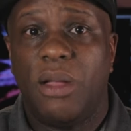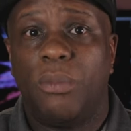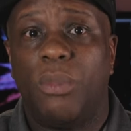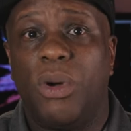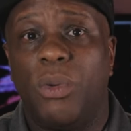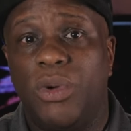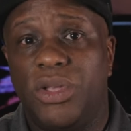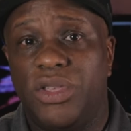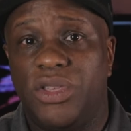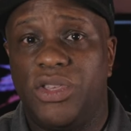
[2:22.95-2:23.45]

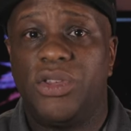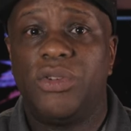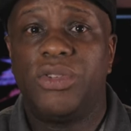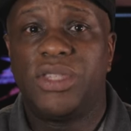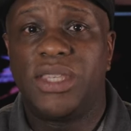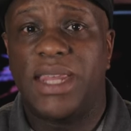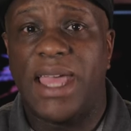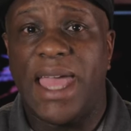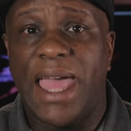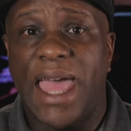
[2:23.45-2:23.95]
But when you
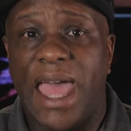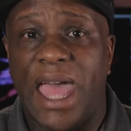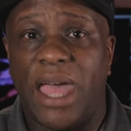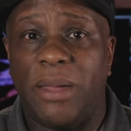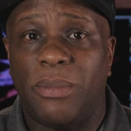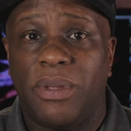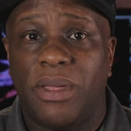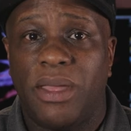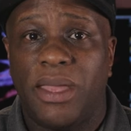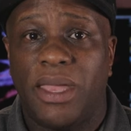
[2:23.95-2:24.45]
use an
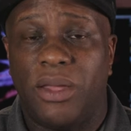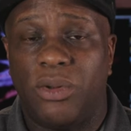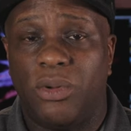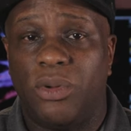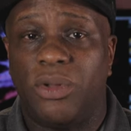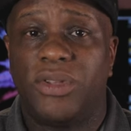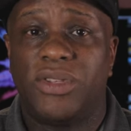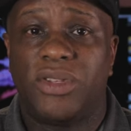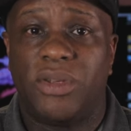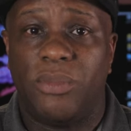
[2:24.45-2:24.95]
app in
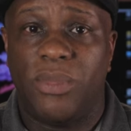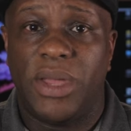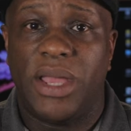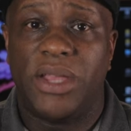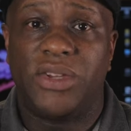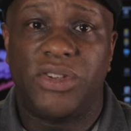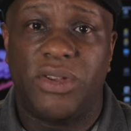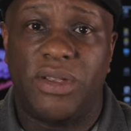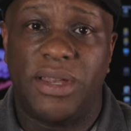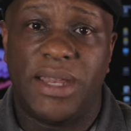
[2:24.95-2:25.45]
order to
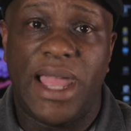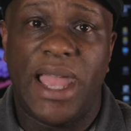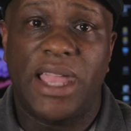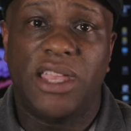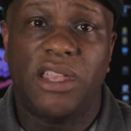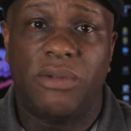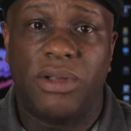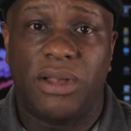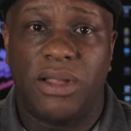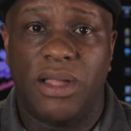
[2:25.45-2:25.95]
measure an
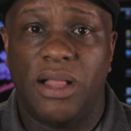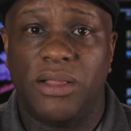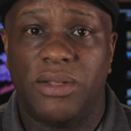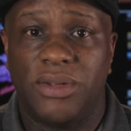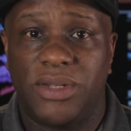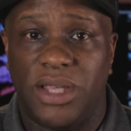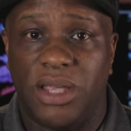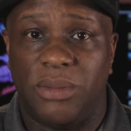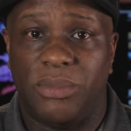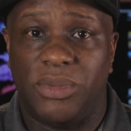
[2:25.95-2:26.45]
accurate
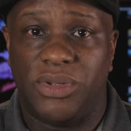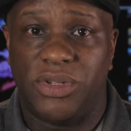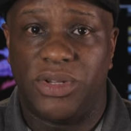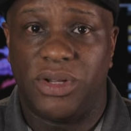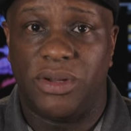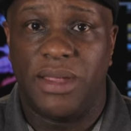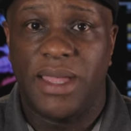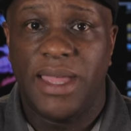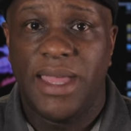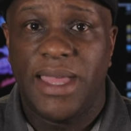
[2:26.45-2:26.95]
color
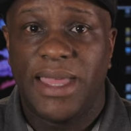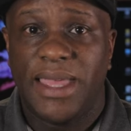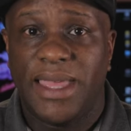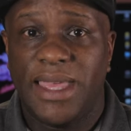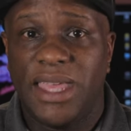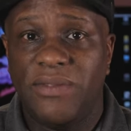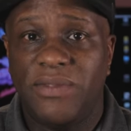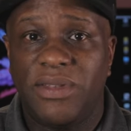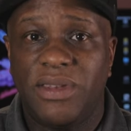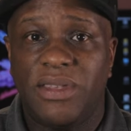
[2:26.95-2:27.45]
temperature,
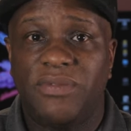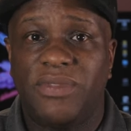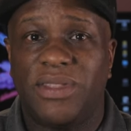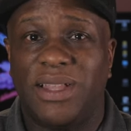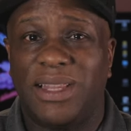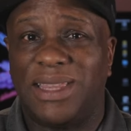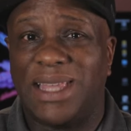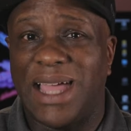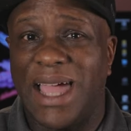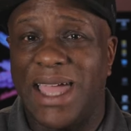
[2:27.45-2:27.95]
even if
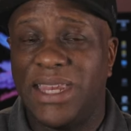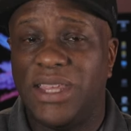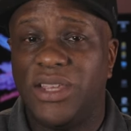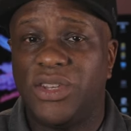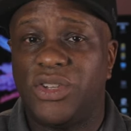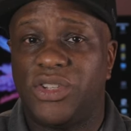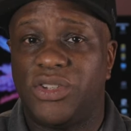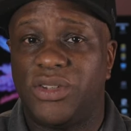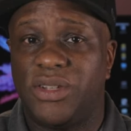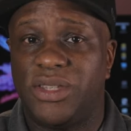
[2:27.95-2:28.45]
the
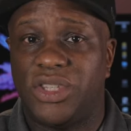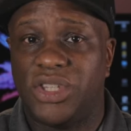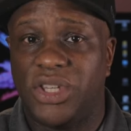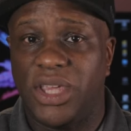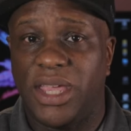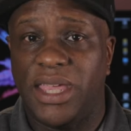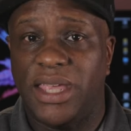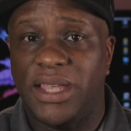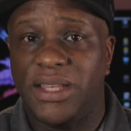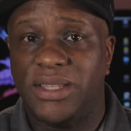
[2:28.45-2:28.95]
lighting should
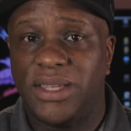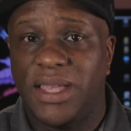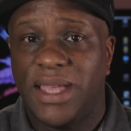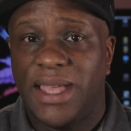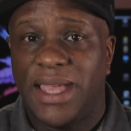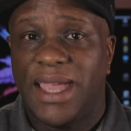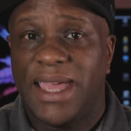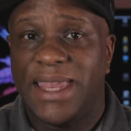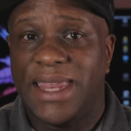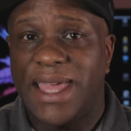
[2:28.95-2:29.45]
change,
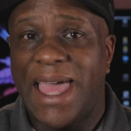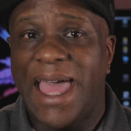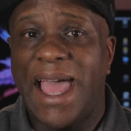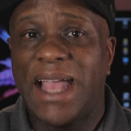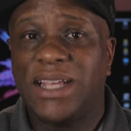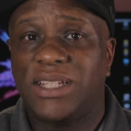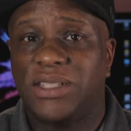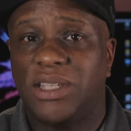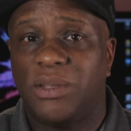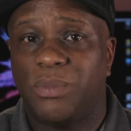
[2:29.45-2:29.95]
it
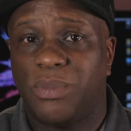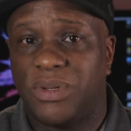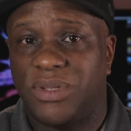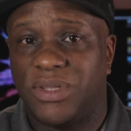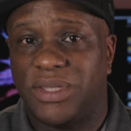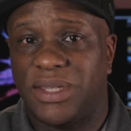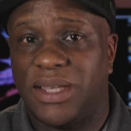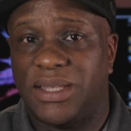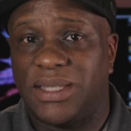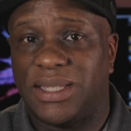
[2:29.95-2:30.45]
actually
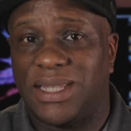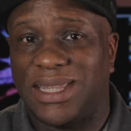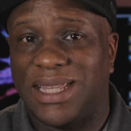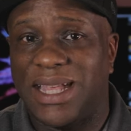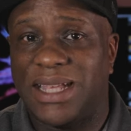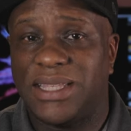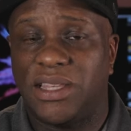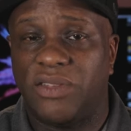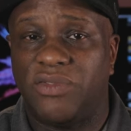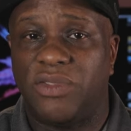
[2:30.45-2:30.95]
presents
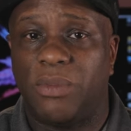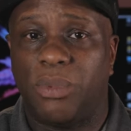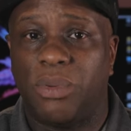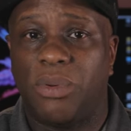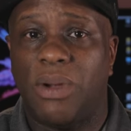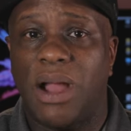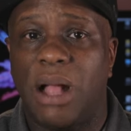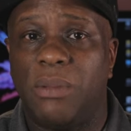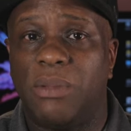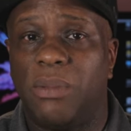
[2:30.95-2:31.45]
less of a
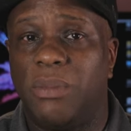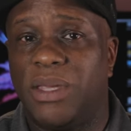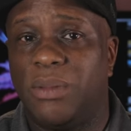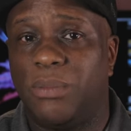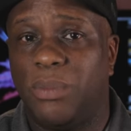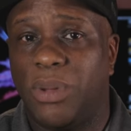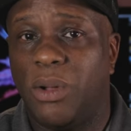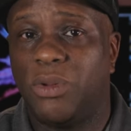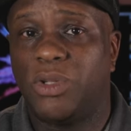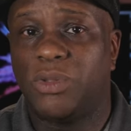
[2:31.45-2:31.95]
problem
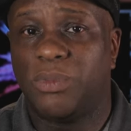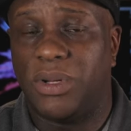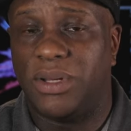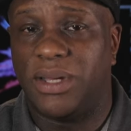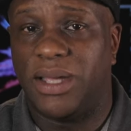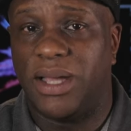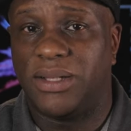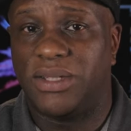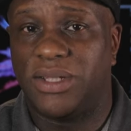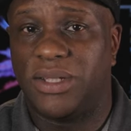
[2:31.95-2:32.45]
in
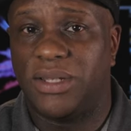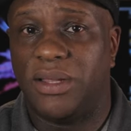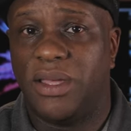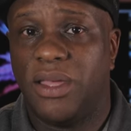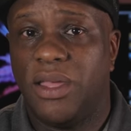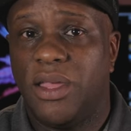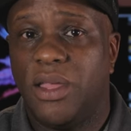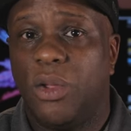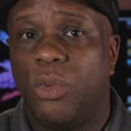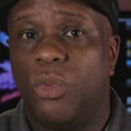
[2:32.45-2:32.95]
post-production
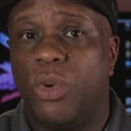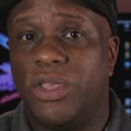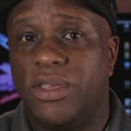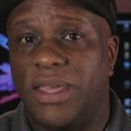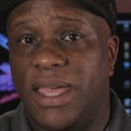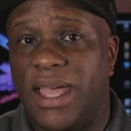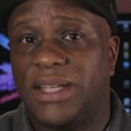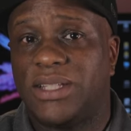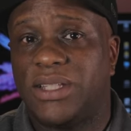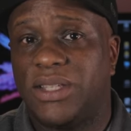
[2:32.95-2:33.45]
when
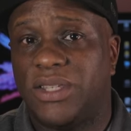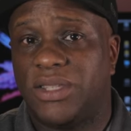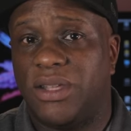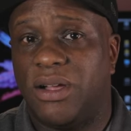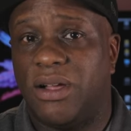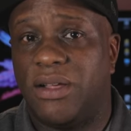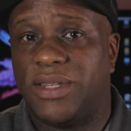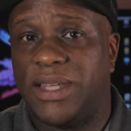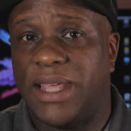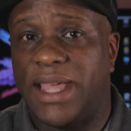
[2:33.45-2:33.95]
you actually
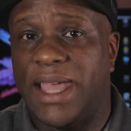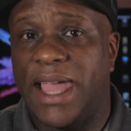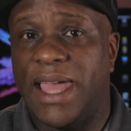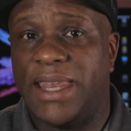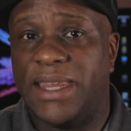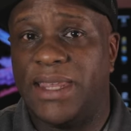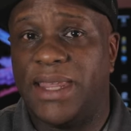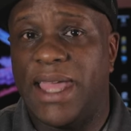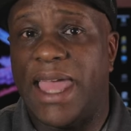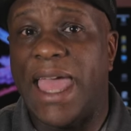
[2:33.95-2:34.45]
start to
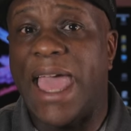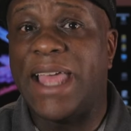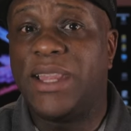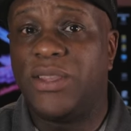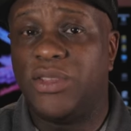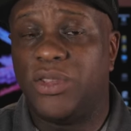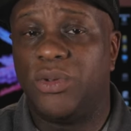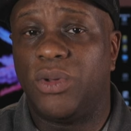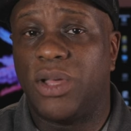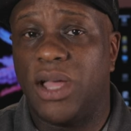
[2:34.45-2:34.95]
edit
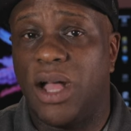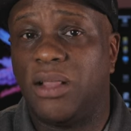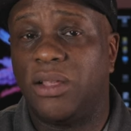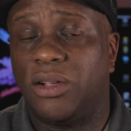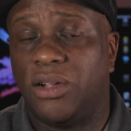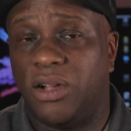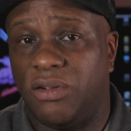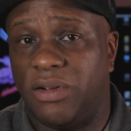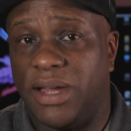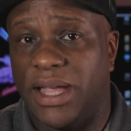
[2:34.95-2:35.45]
and do
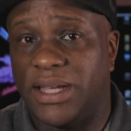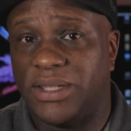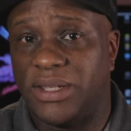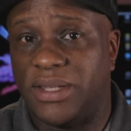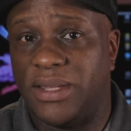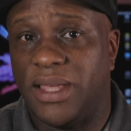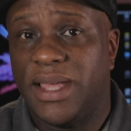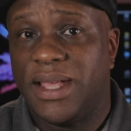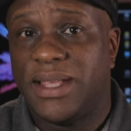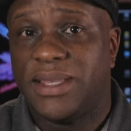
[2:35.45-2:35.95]
color
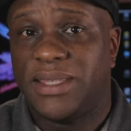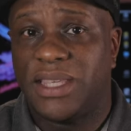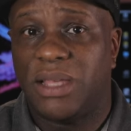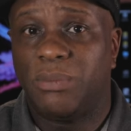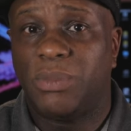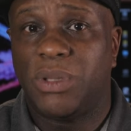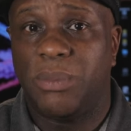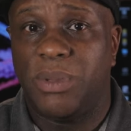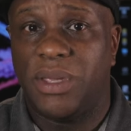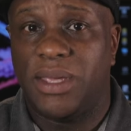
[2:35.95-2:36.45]
correction,
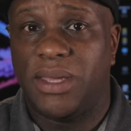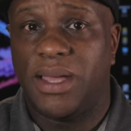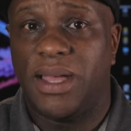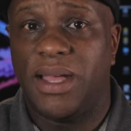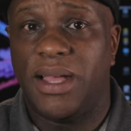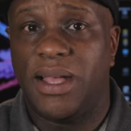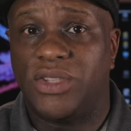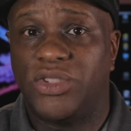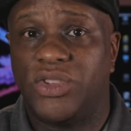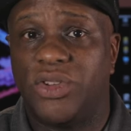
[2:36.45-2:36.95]
simply
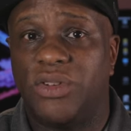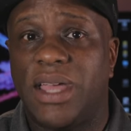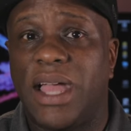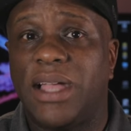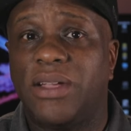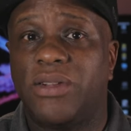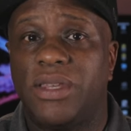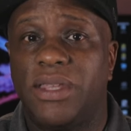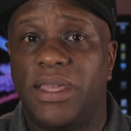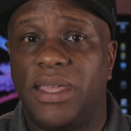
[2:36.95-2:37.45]
because you're
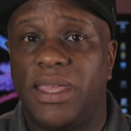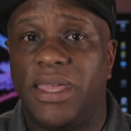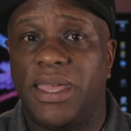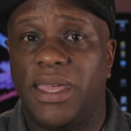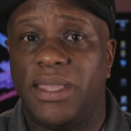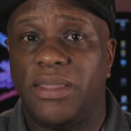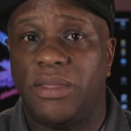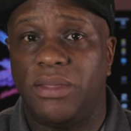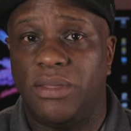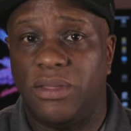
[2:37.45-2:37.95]
not going to
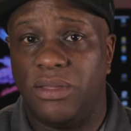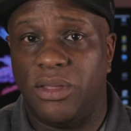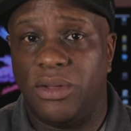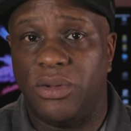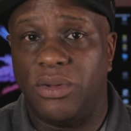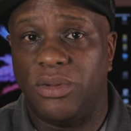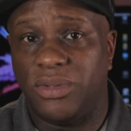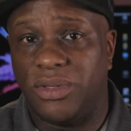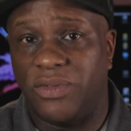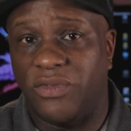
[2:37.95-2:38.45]
get
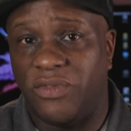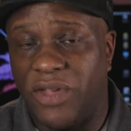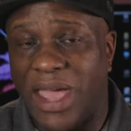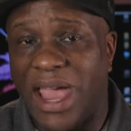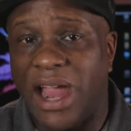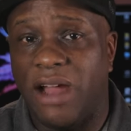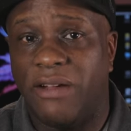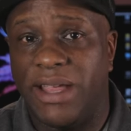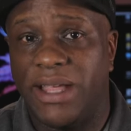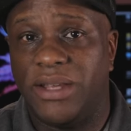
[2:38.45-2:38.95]
those
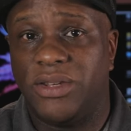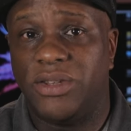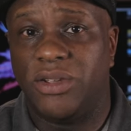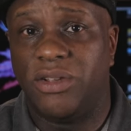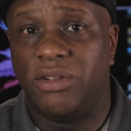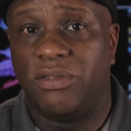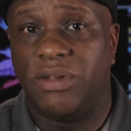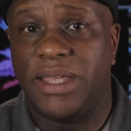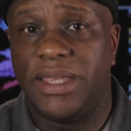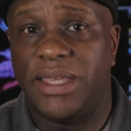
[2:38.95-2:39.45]
varying
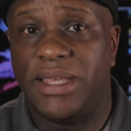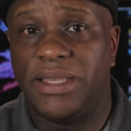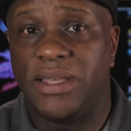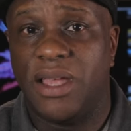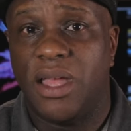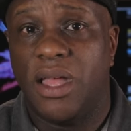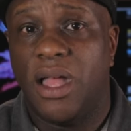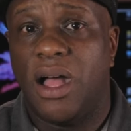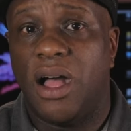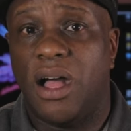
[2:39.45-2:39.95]
degrees
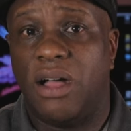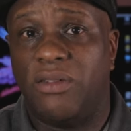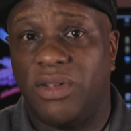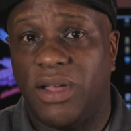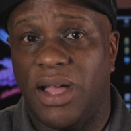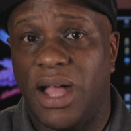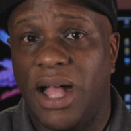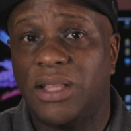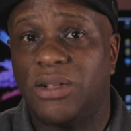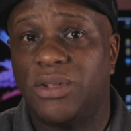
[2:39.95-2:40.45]
of
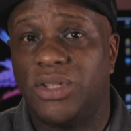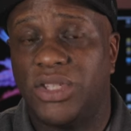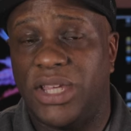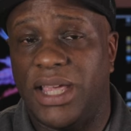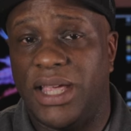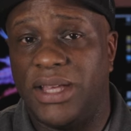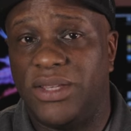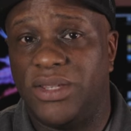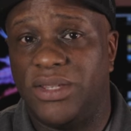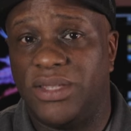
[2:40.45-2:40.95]
color
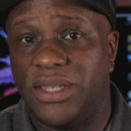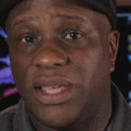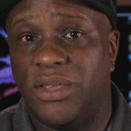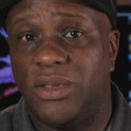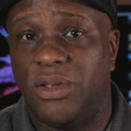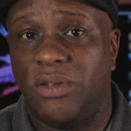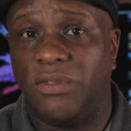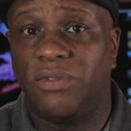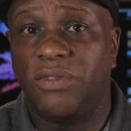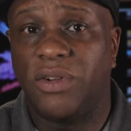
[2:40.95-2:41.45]
changes
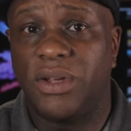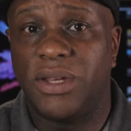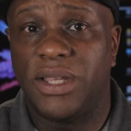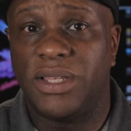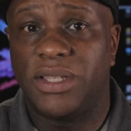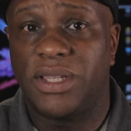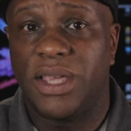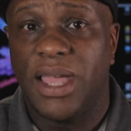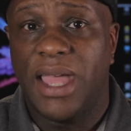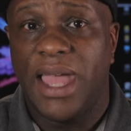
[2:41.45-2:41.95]
in your
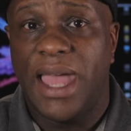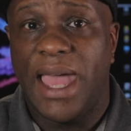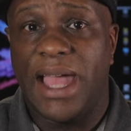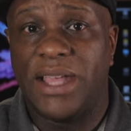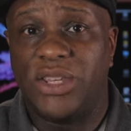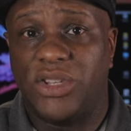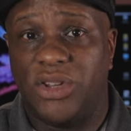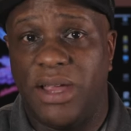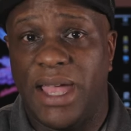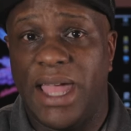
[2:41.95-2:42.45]
footage
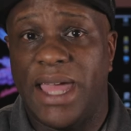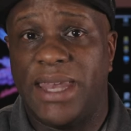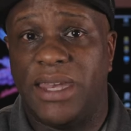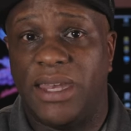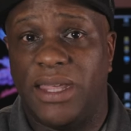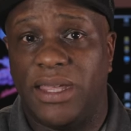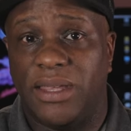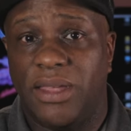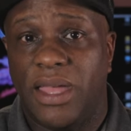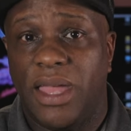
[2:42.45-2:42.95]
as you're
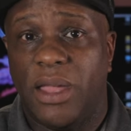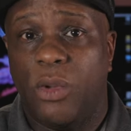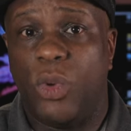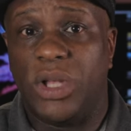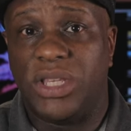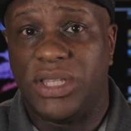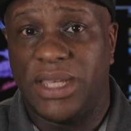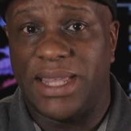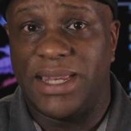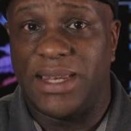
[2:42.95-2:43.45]
editing,
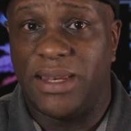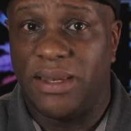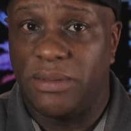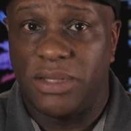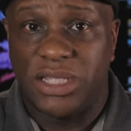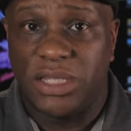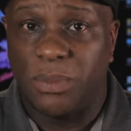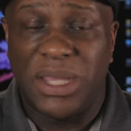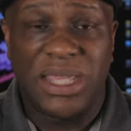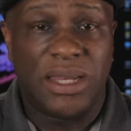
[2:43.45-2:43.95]
which can
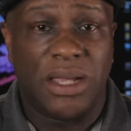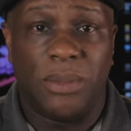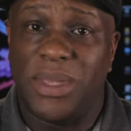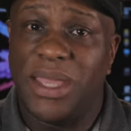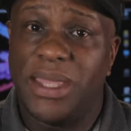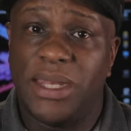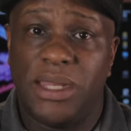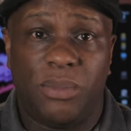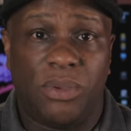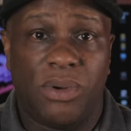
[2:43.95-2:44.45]
speed up
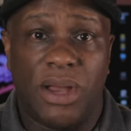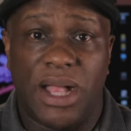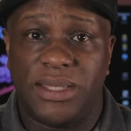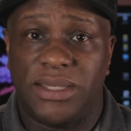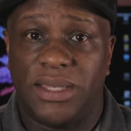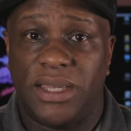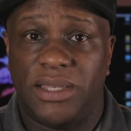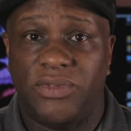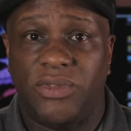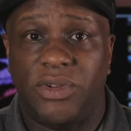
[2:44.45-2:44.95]
any
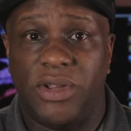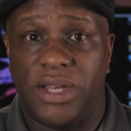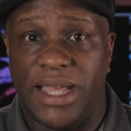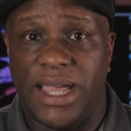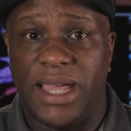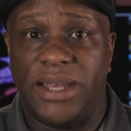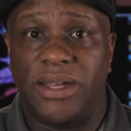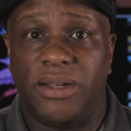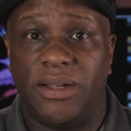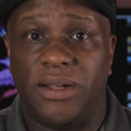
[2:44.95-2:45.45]
process for an
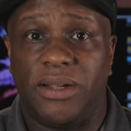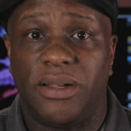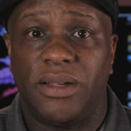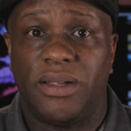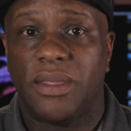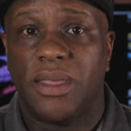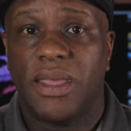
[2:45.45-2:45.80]
editor.